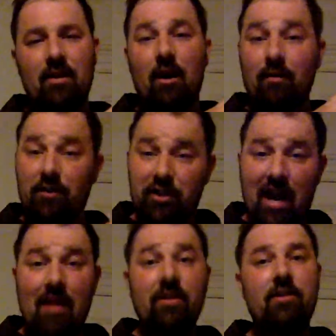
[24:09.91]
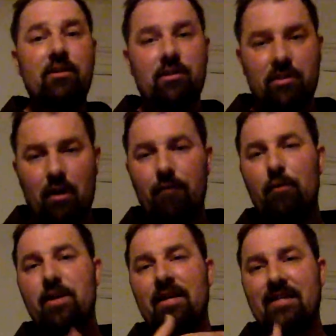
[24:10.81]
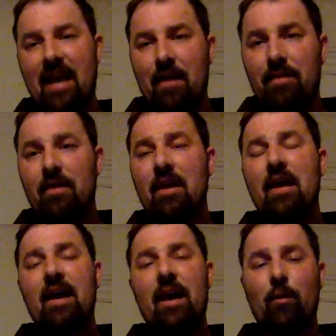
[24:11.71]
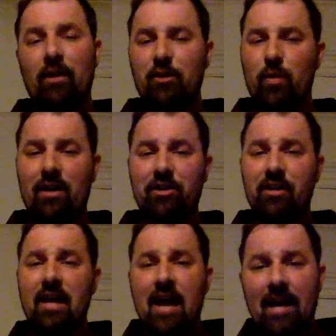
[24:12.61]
of challenge, suffering, death, and resurrection.